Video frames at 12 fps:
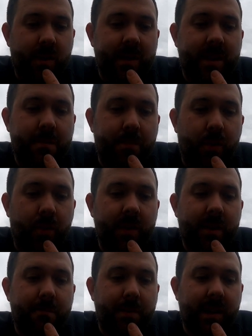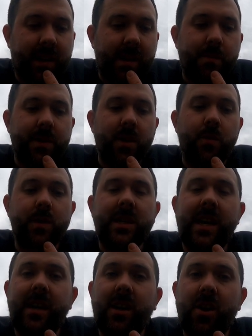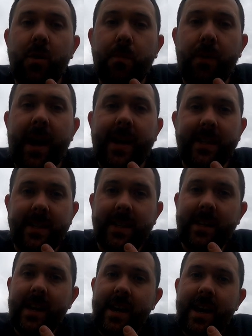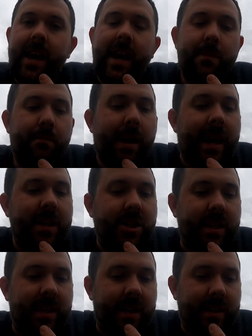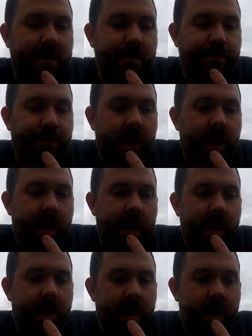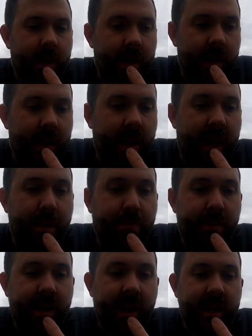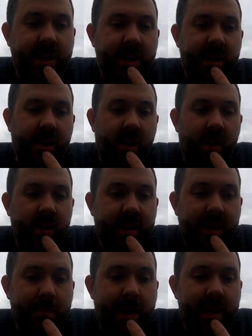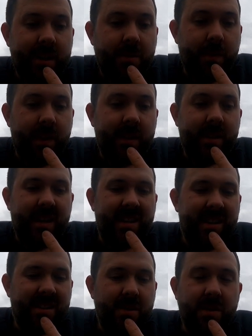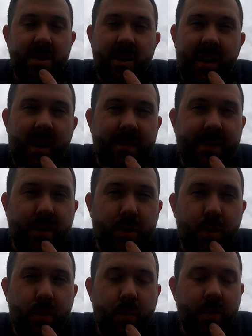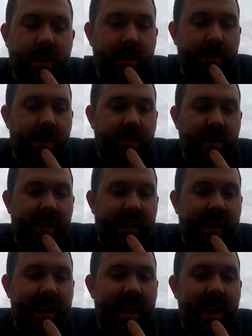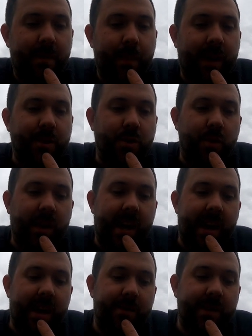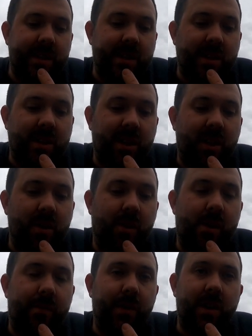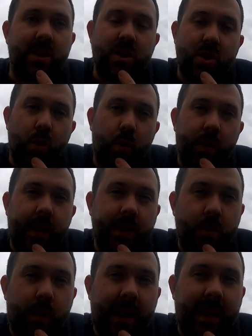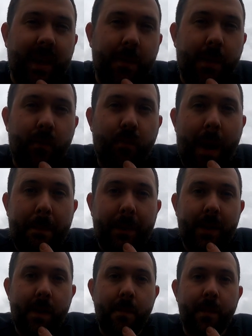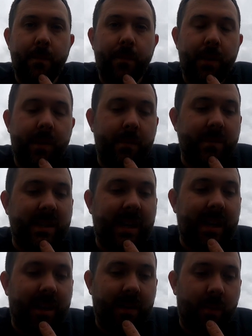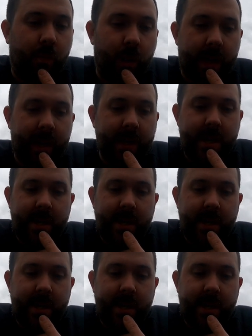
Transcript: so it is important that beekeepers always take good practice in managing this. Apiary hygiene and colony management. So it's looking after your tools, keeping everything clean, making sure the areas are secure. If you're going to store things away, think about wrapping them and putting them sealant away